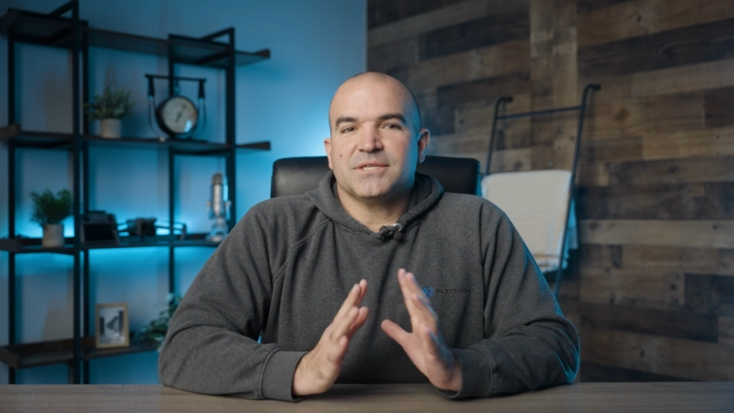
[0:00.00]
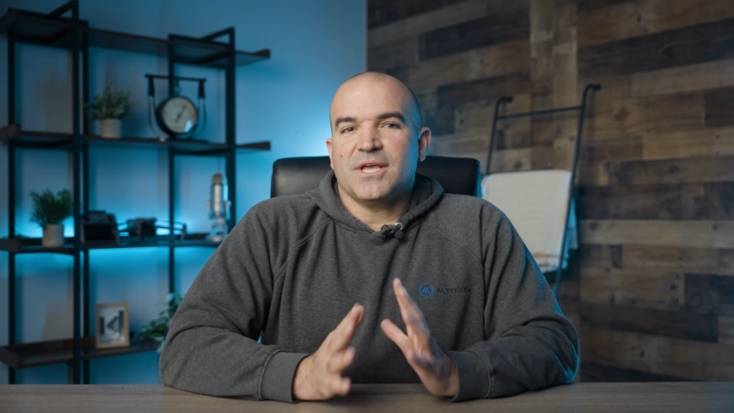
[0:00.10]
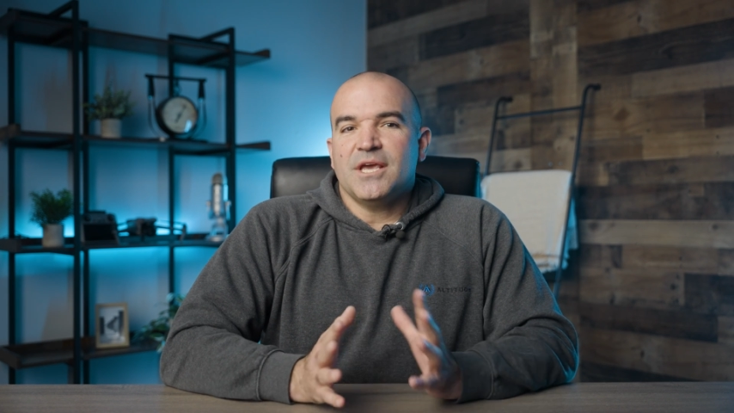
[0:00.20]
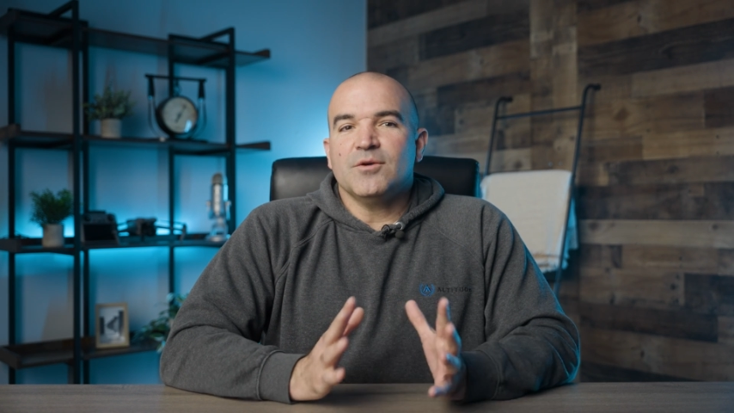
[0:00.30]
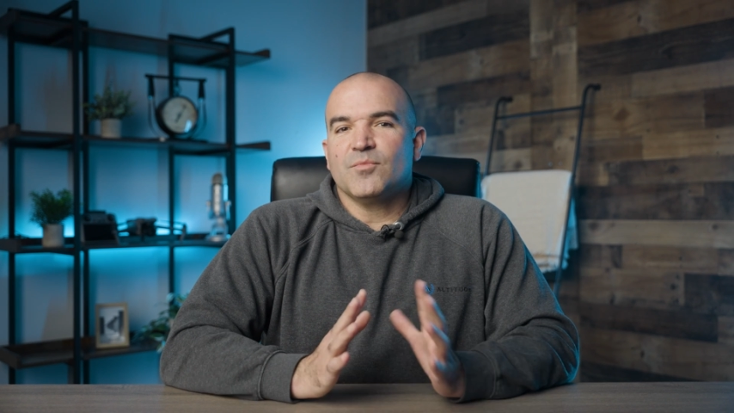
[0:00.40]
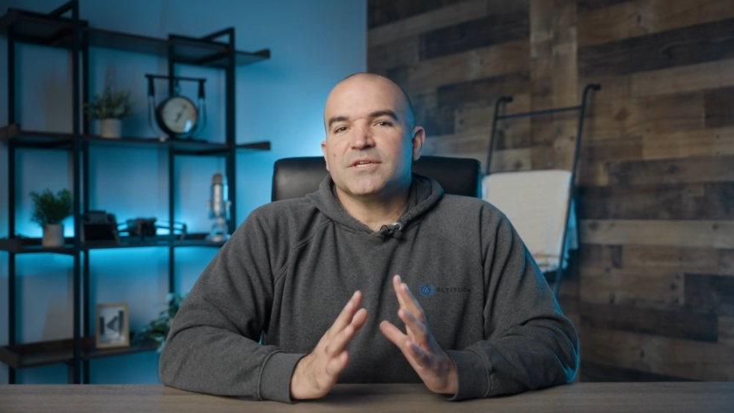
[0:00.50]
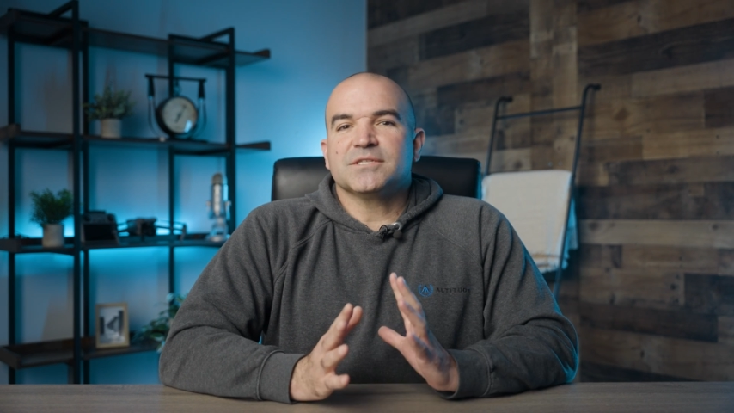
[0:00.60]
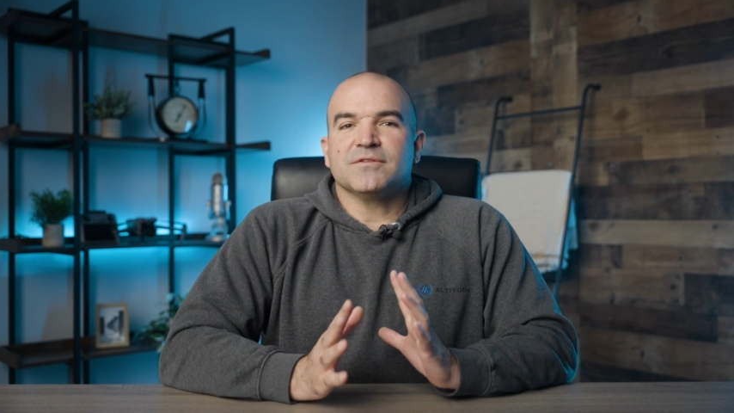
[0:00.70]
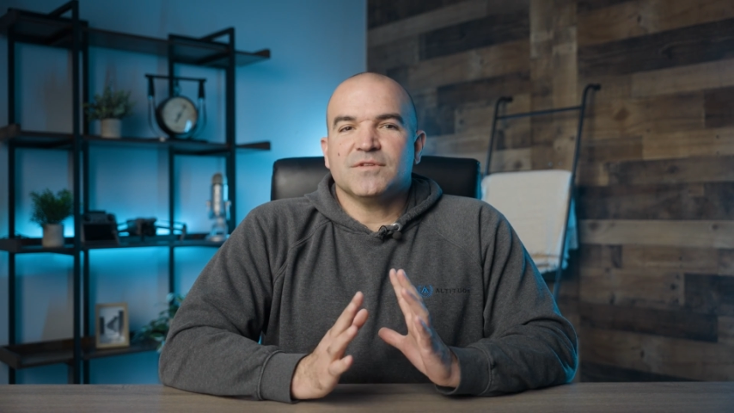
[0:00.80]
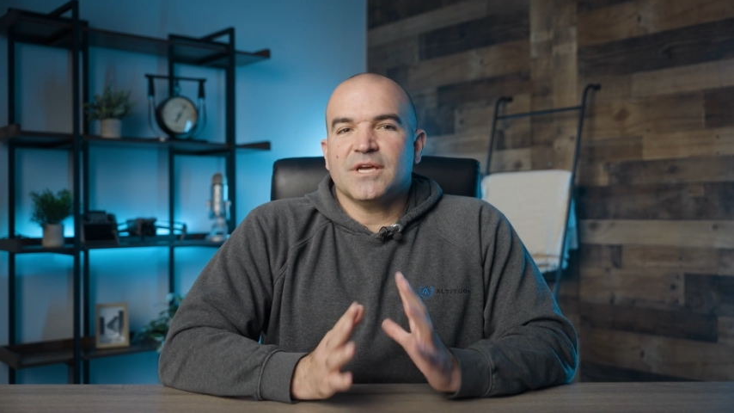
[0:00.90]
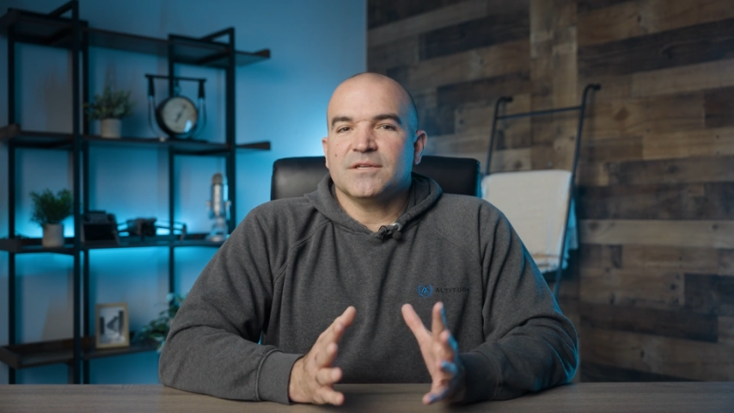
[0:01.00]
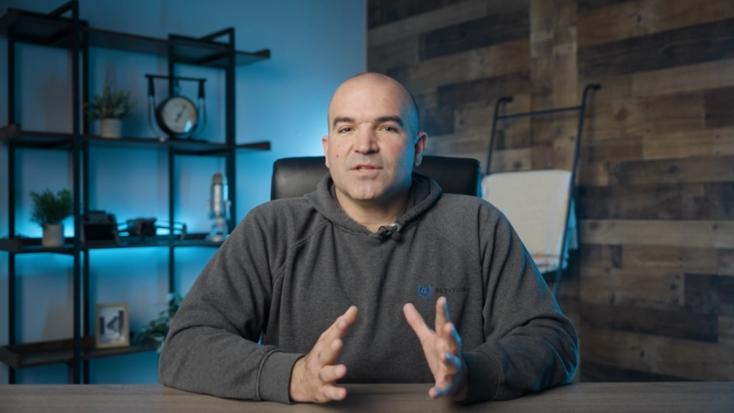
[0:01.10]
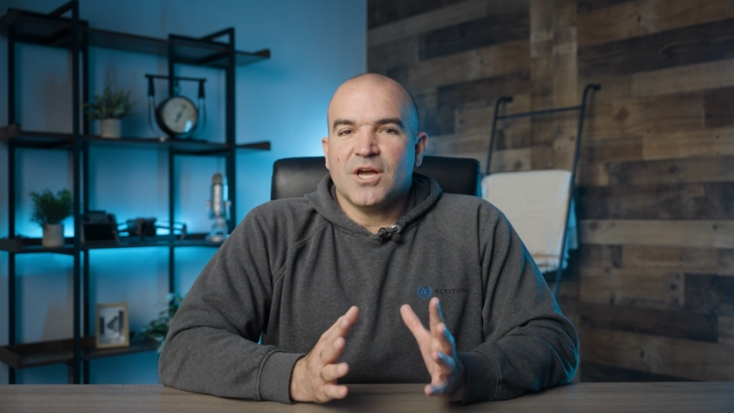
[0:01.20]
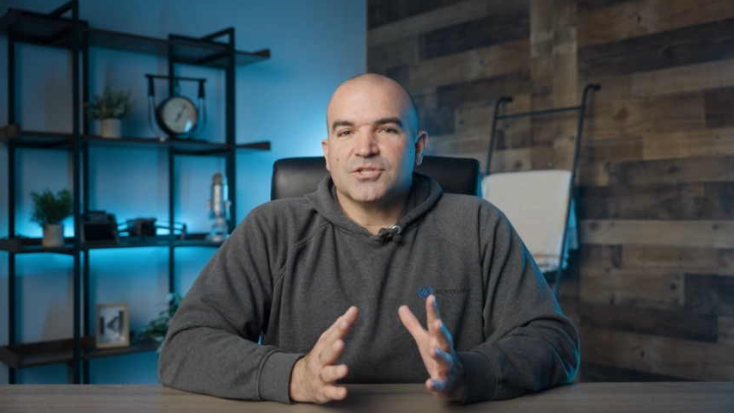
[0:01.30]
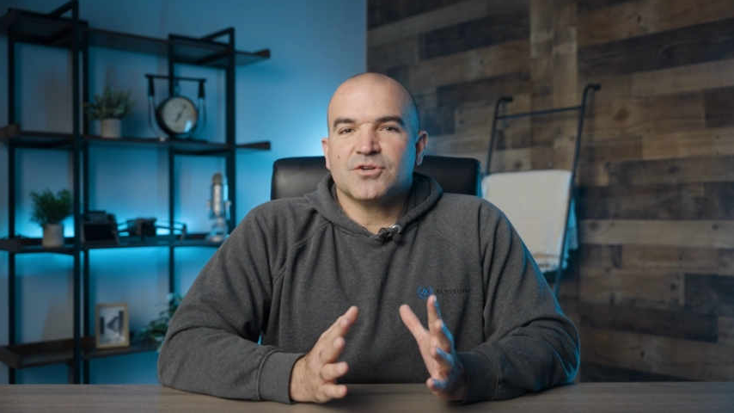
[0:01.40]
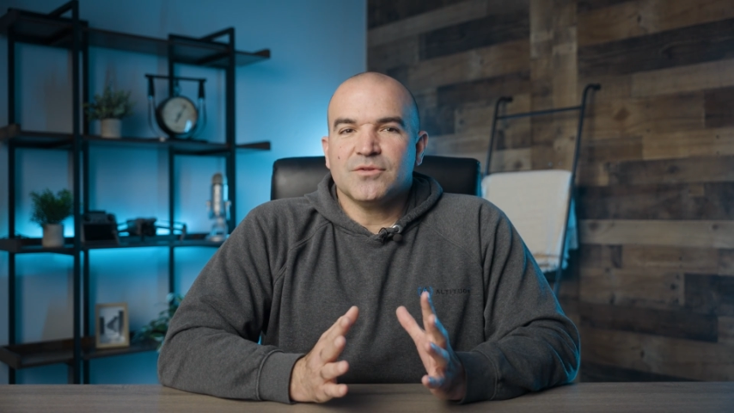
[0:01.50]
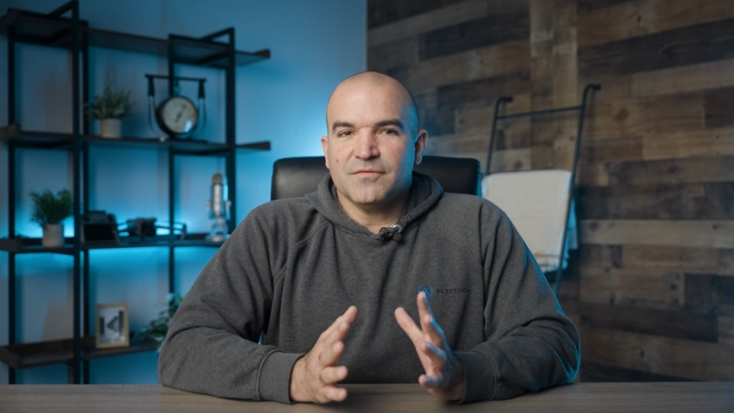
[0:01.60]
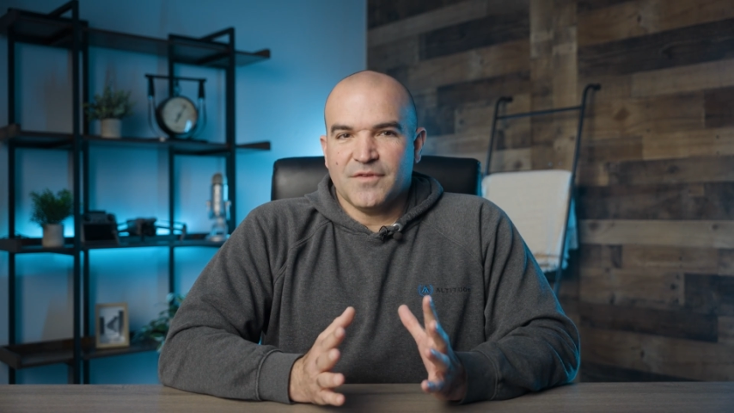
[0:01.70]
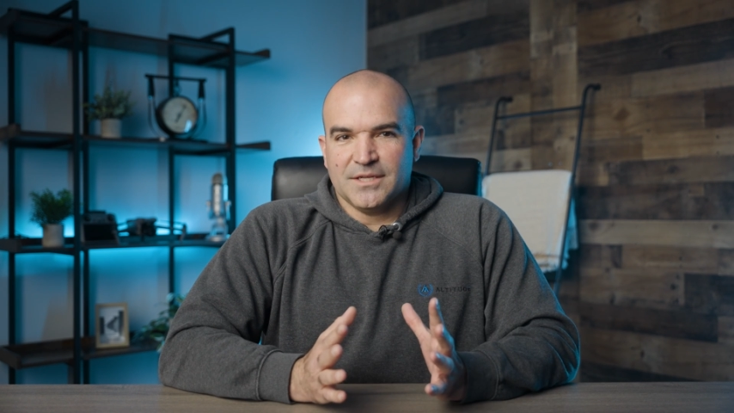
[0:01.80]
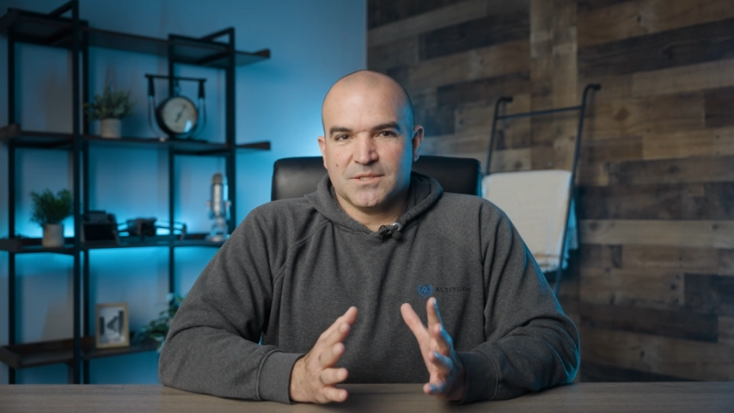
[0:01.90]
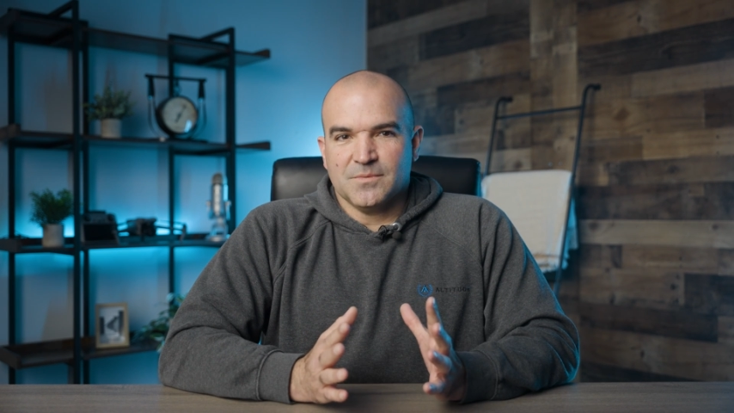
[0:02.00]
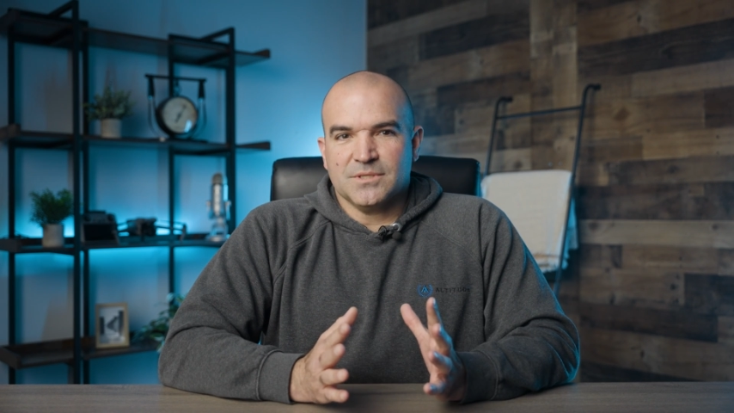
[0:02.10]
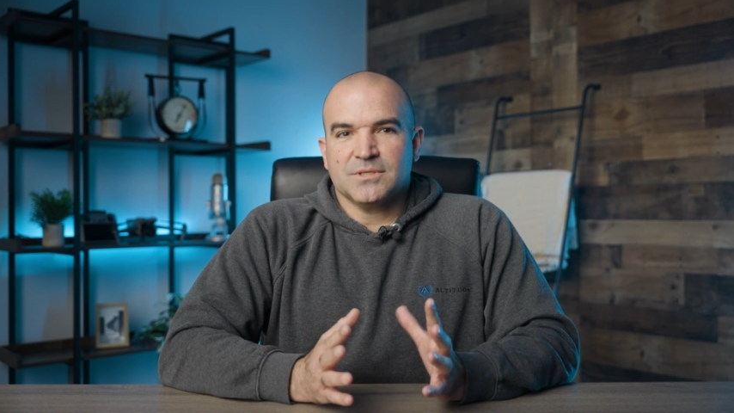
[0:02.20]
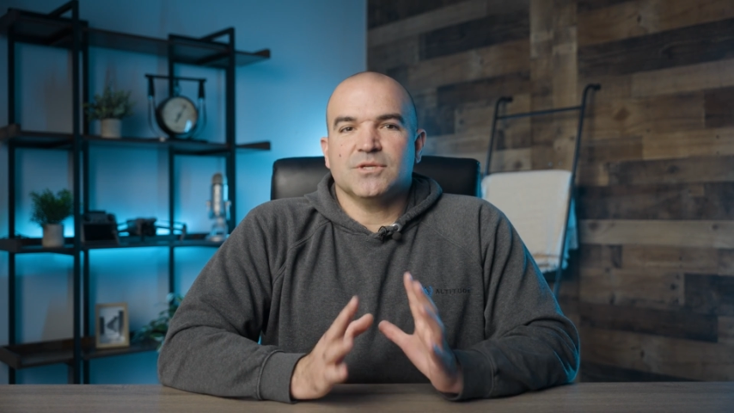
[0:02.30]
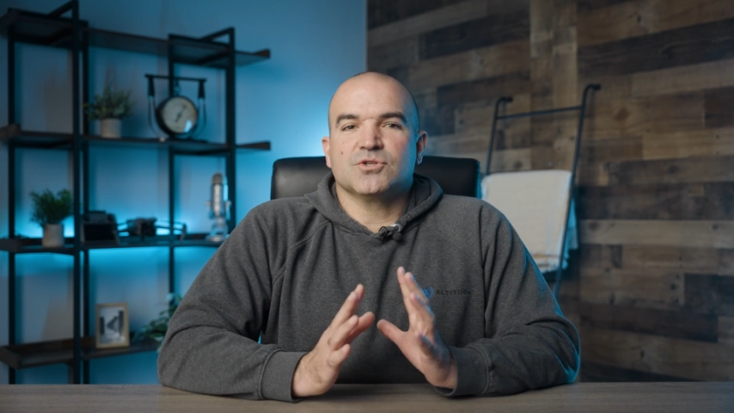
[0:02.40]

staying abreast of technological advancements